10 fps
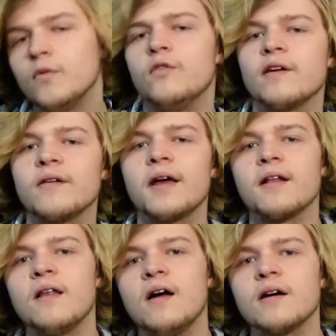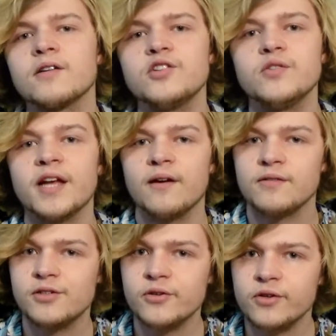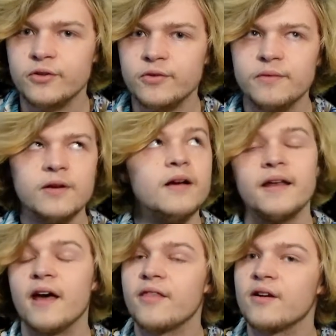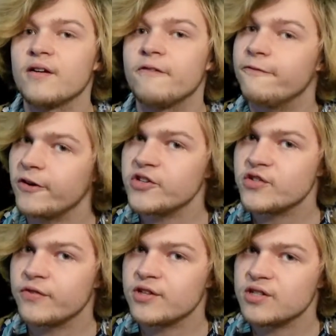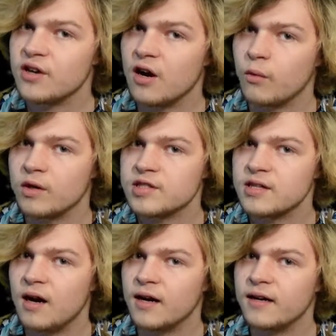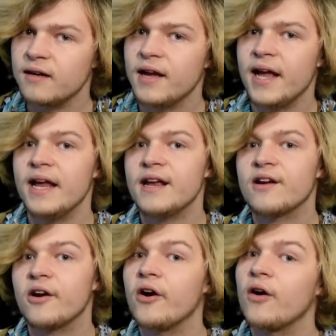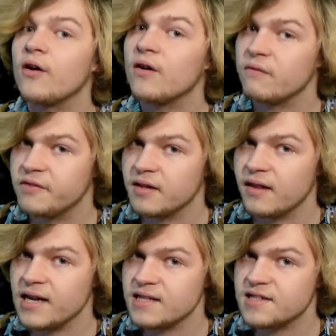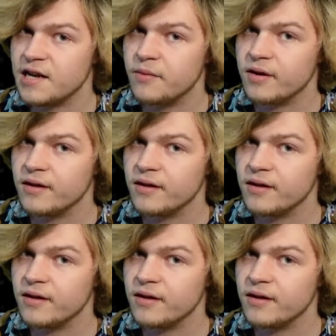Moving right along to Count Dooku, another first for the Star Wars saga, a curved lightsaber